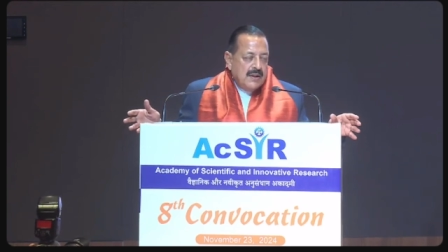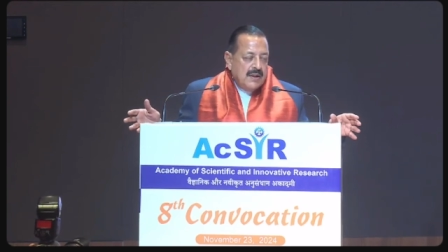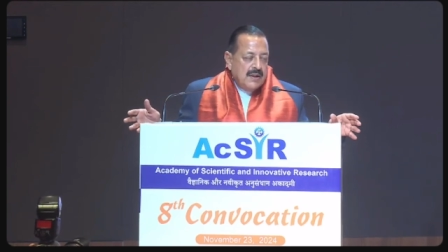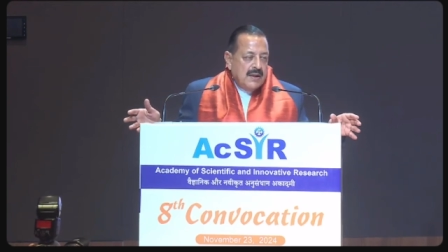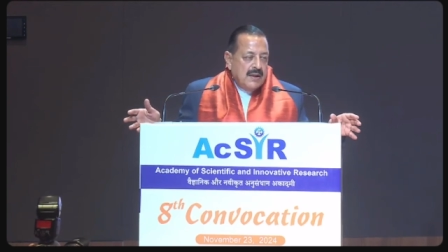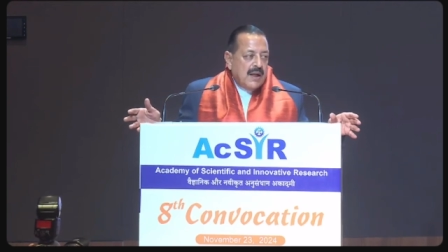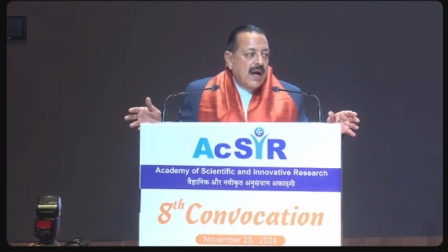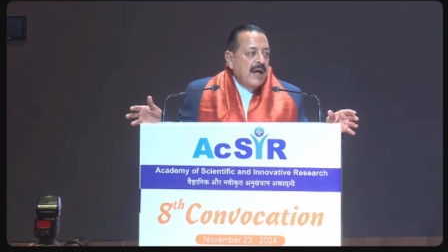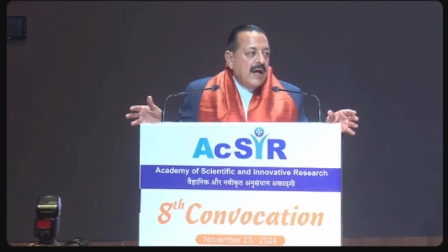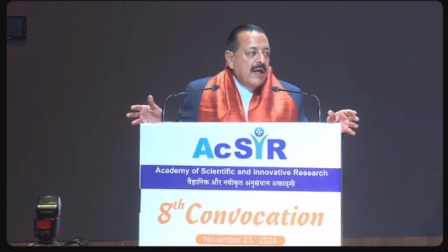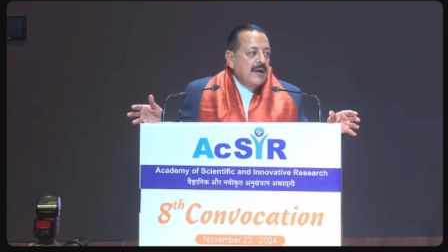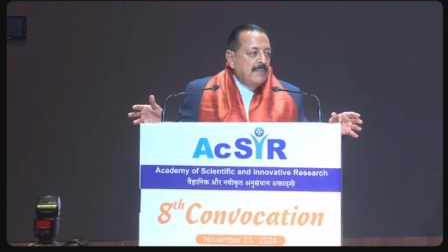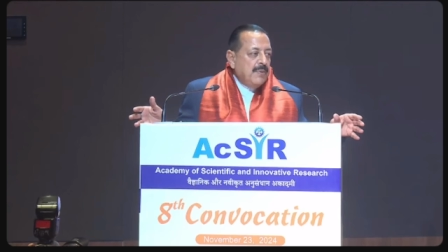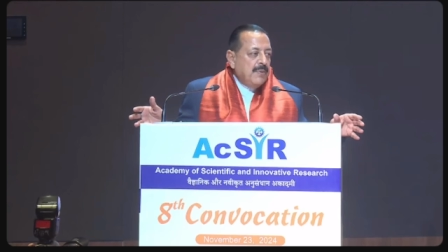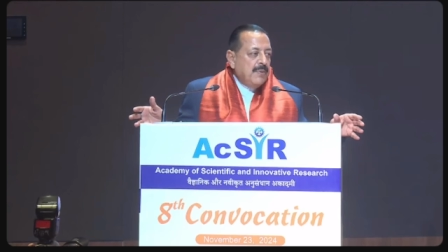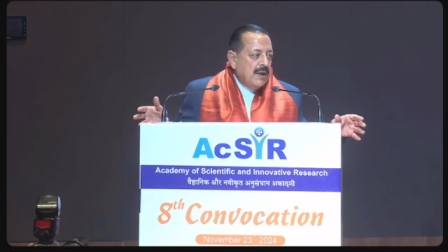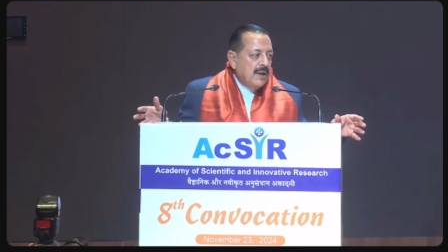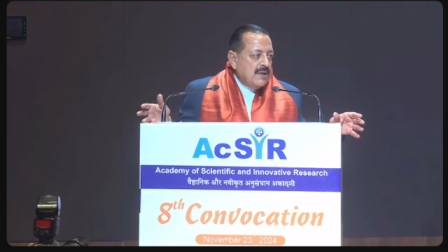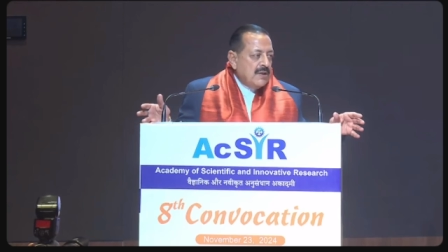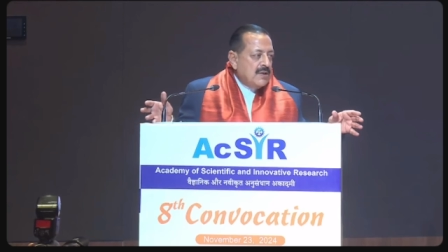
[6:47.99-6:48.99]
And
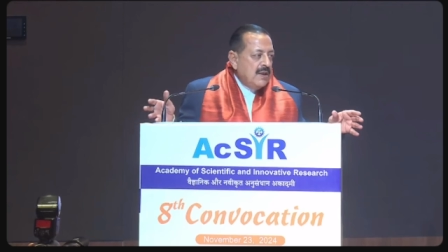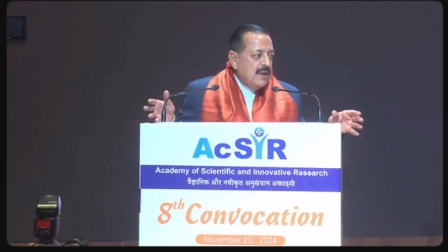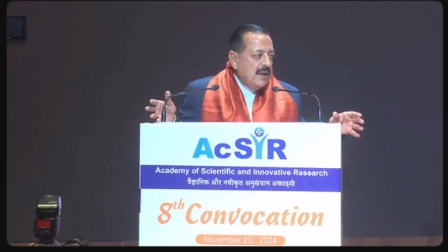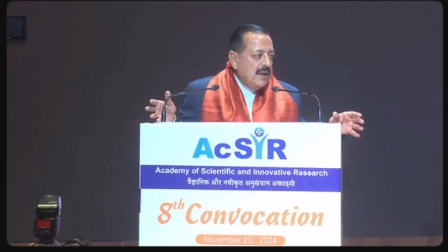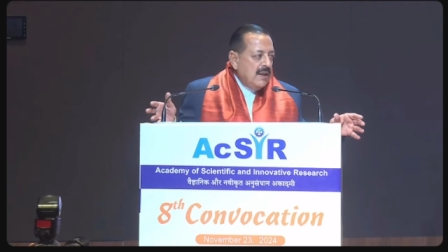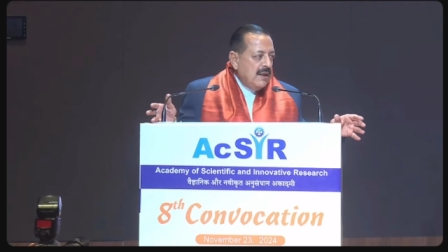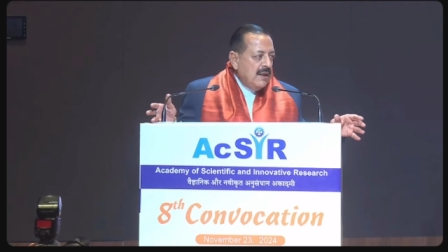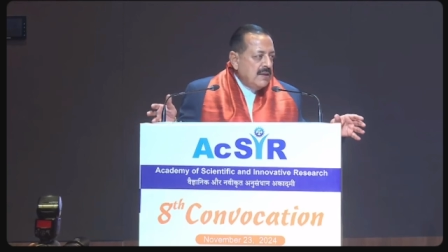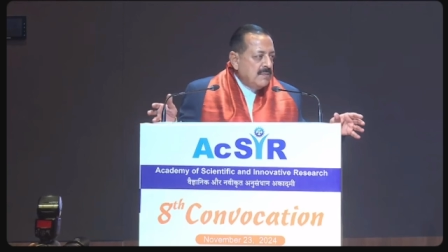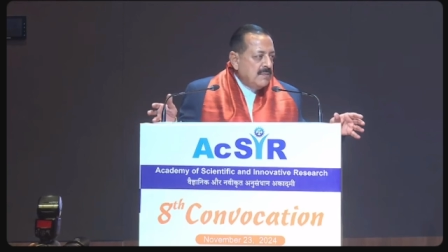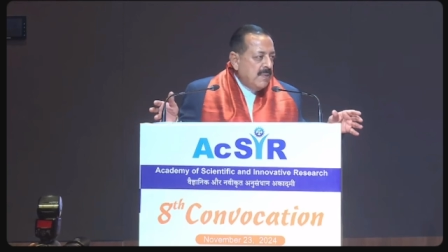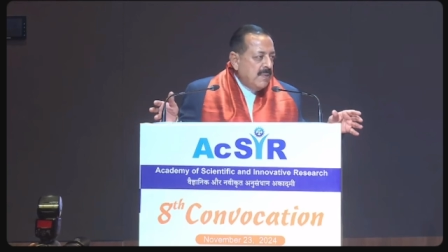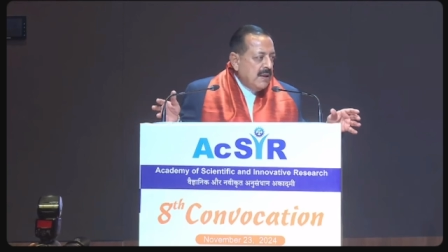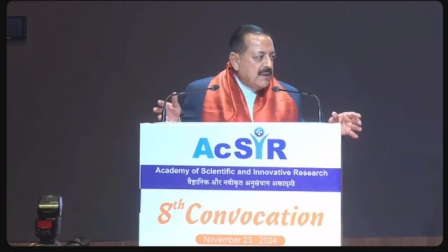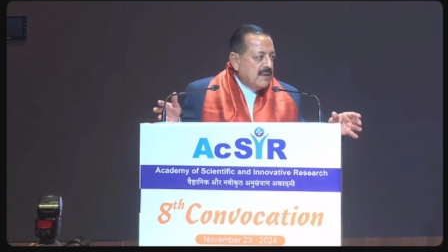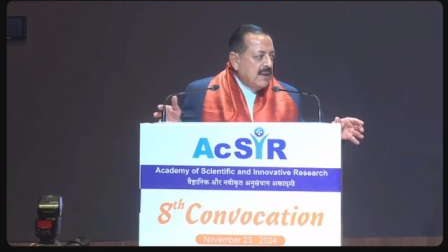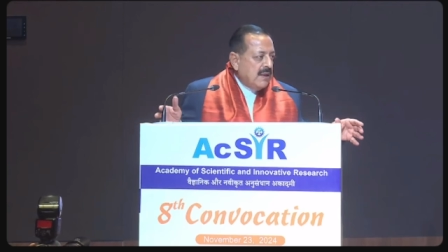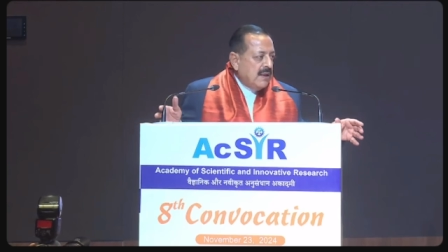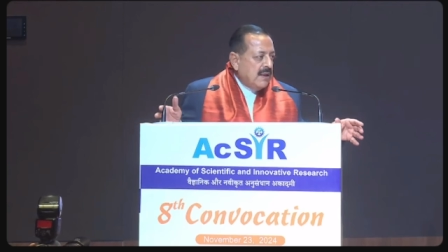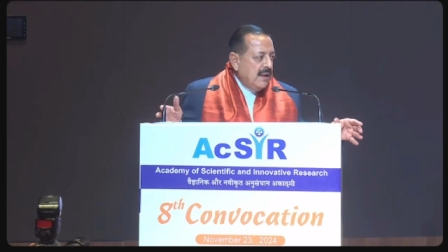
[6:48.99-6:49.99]
PhD is
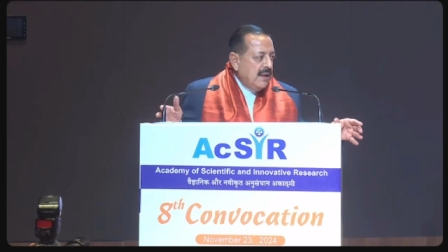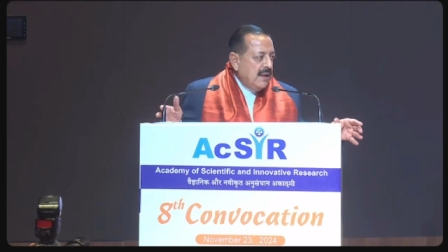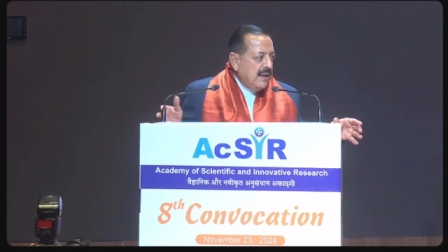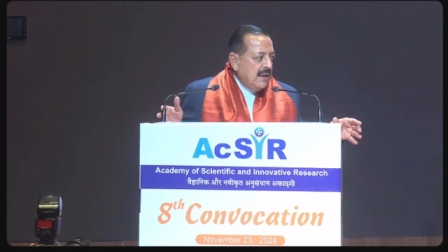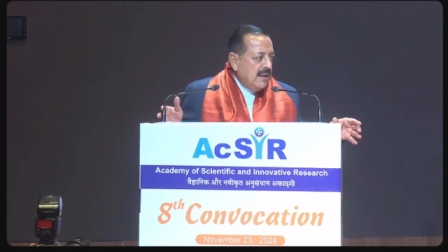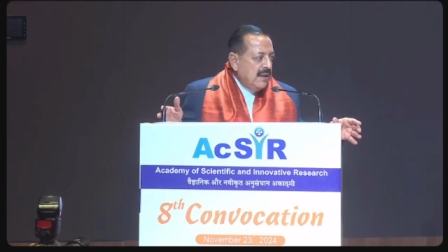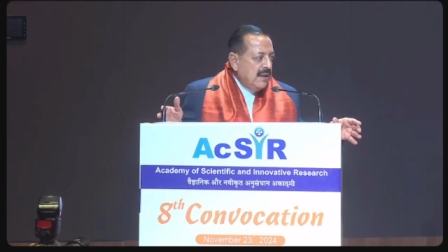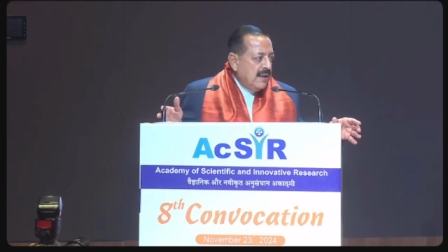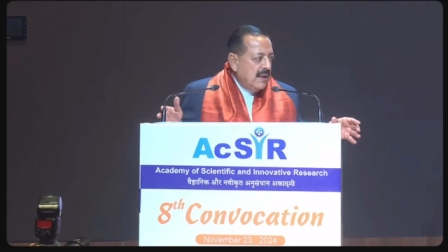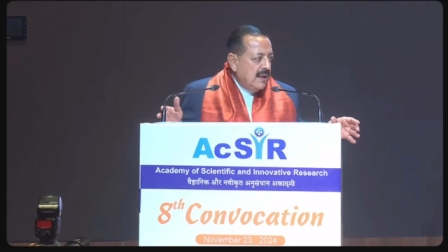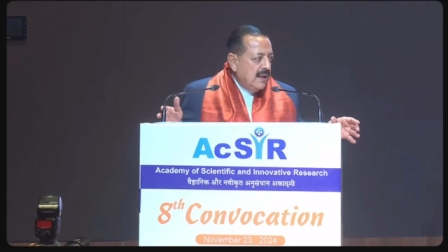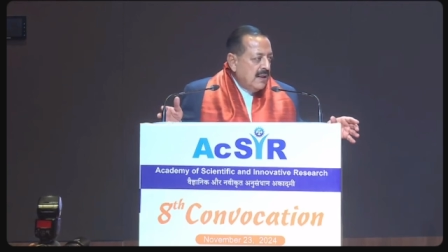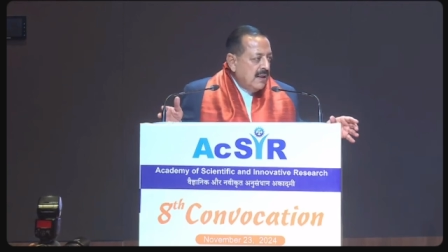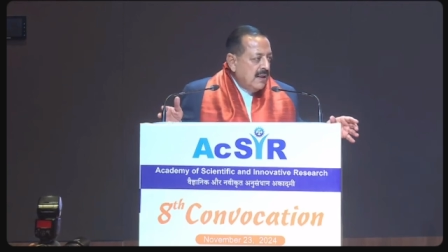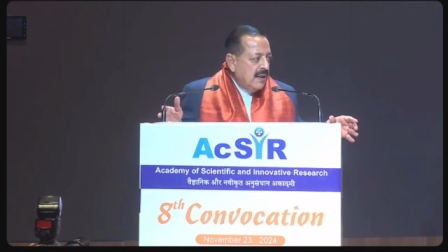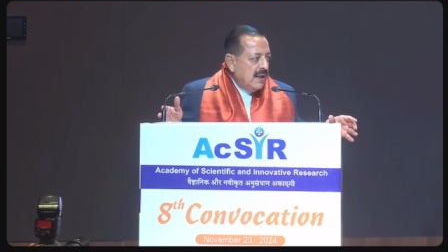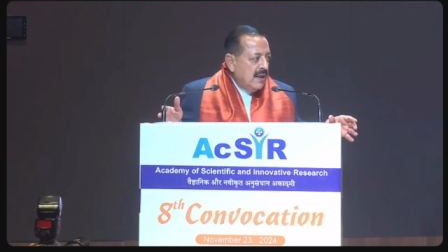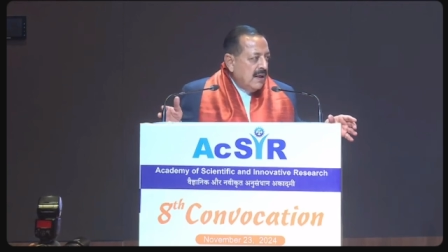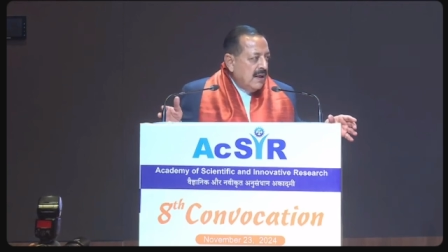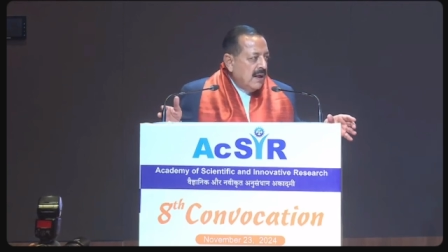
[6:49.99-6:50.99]
basically
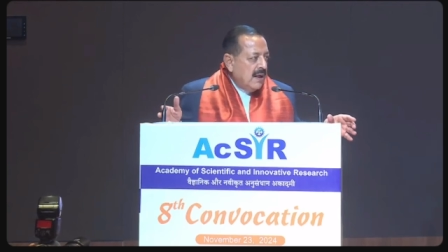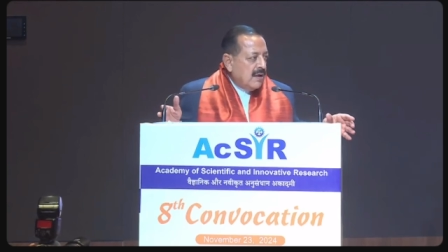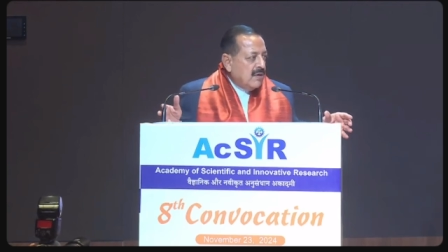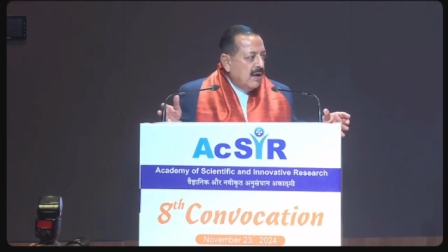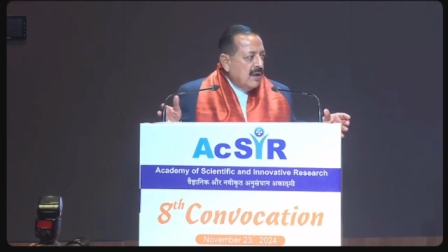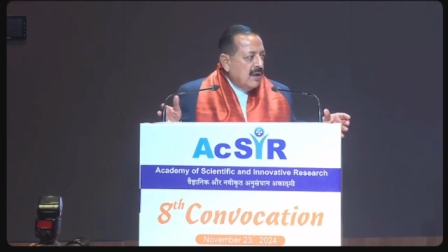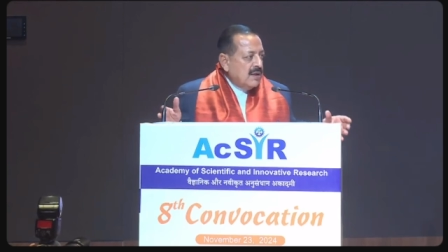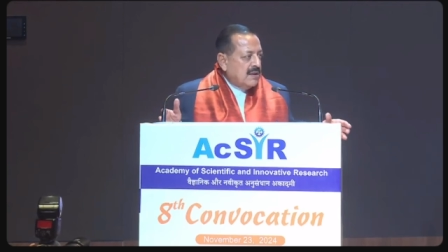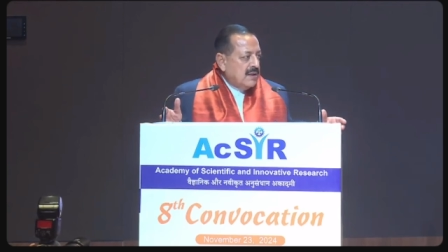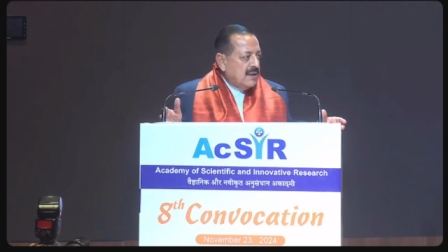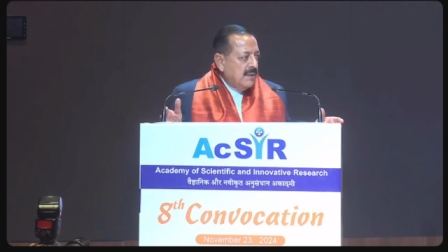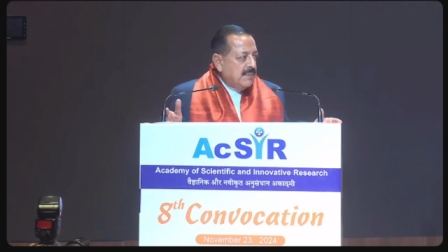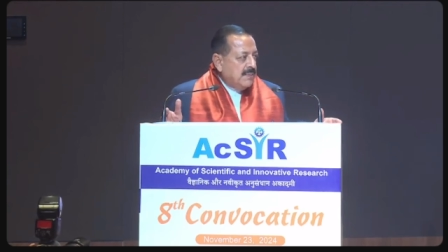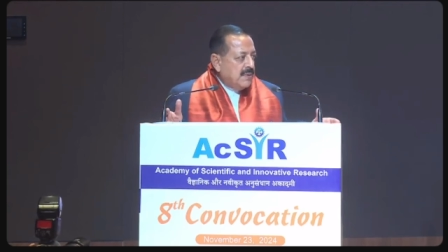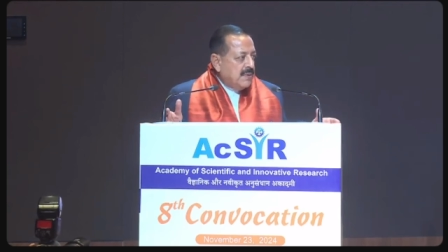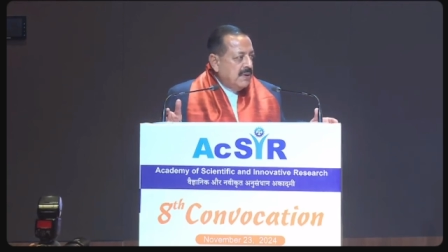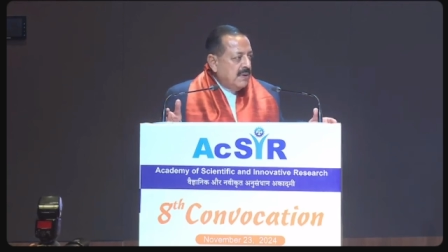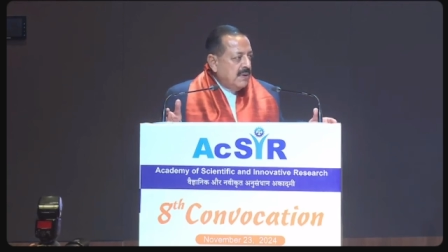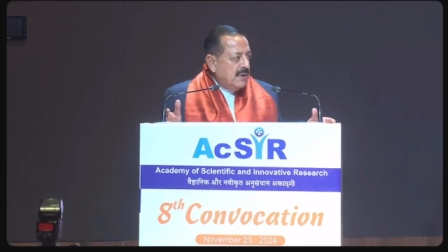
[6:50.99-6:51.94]
a concept